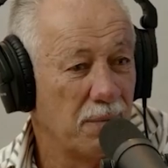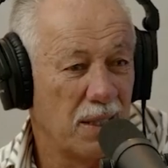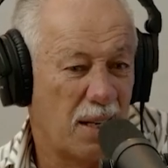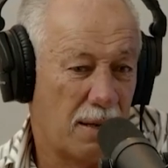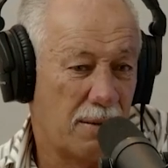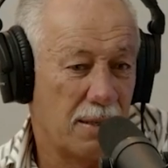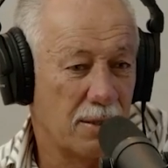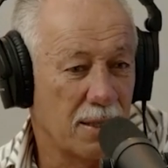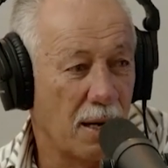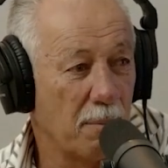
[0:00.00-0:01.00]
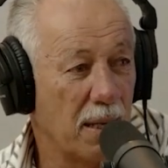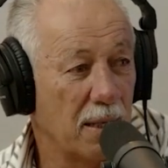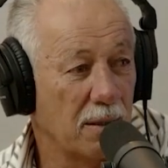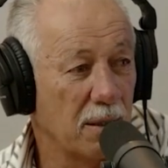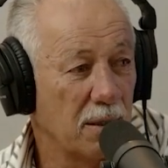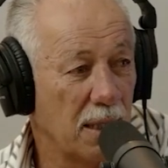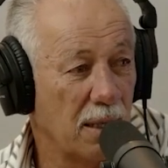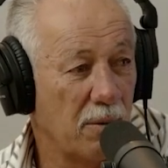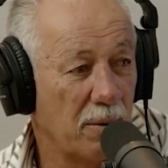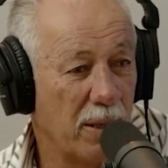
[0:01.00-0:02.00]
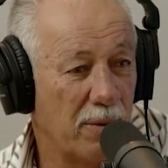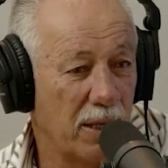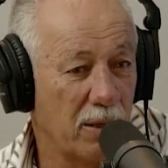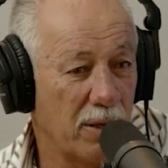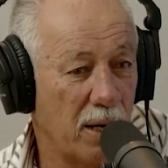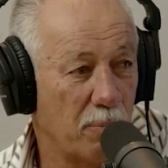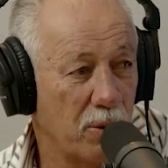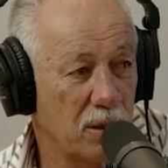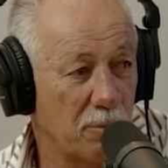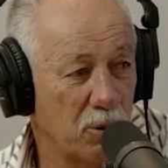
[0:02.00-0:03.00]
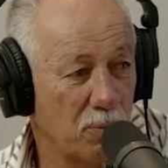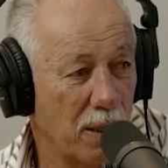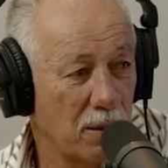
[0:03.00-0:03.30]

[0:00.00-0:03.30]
you know, they're the scumbags. You know what I mean? They've got no principles, bloke.